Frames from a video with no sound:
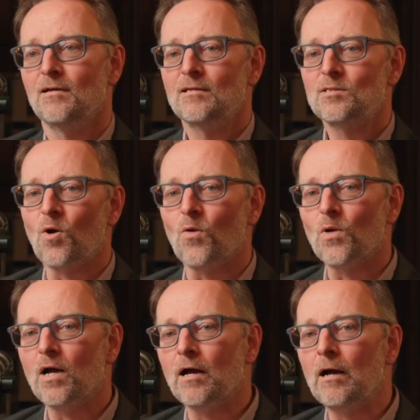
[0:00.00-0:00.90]

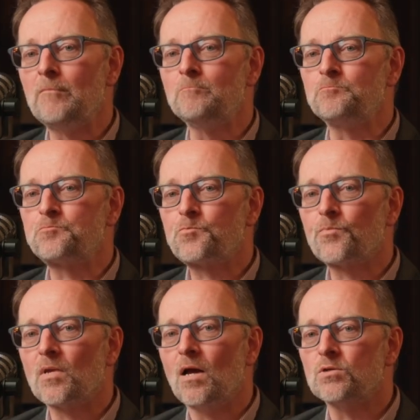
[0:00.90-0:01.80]
So
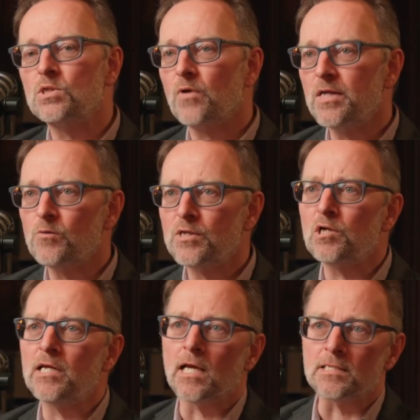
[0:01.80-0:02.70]
I was trained
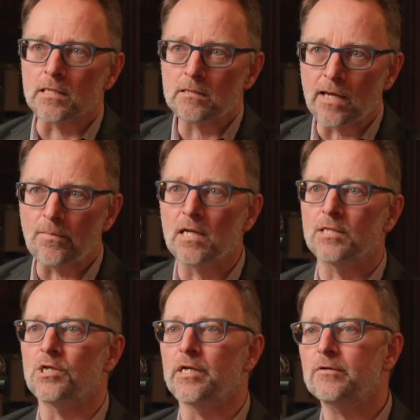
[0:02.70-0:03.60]
originally as a chemical
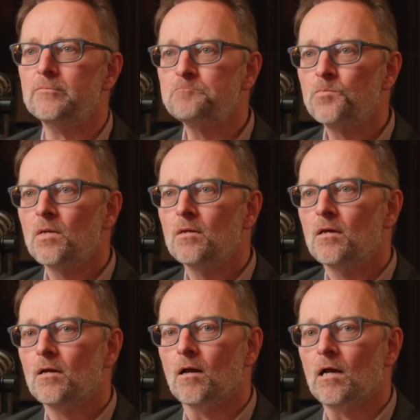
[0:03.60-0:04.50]
engineer,
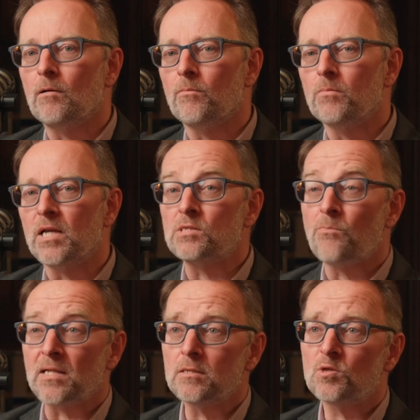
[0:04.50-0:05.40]
but as a
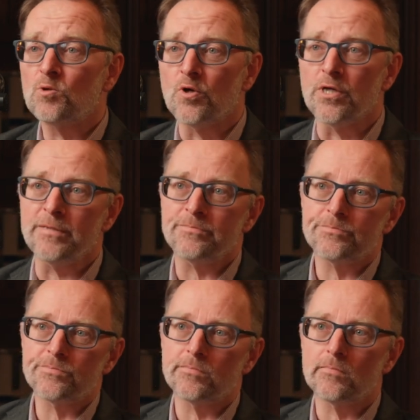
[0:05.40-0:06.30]
patent attorney,
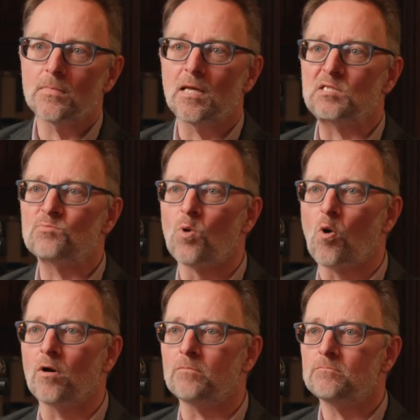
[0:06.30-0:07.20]
it's
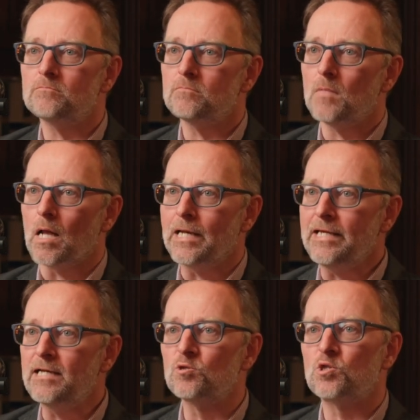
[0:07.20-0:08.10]
more a
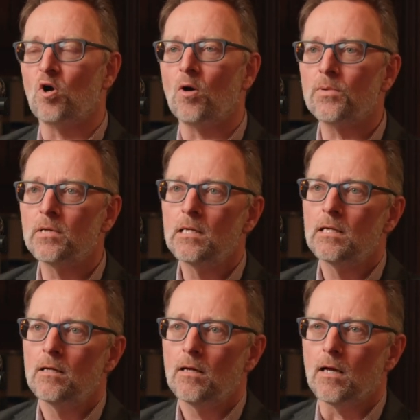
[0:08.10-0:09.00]
legal job.
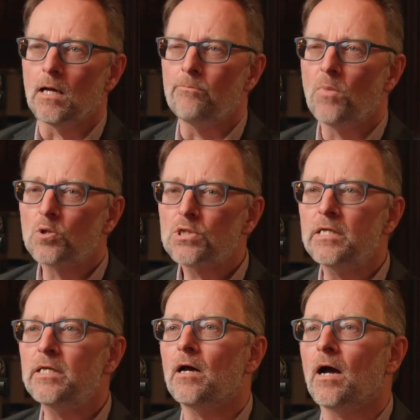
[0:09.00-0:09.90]

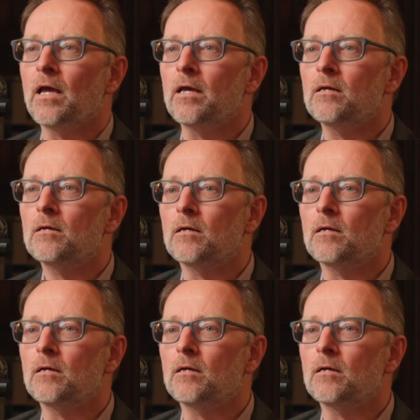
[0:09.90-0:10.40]
Mostly I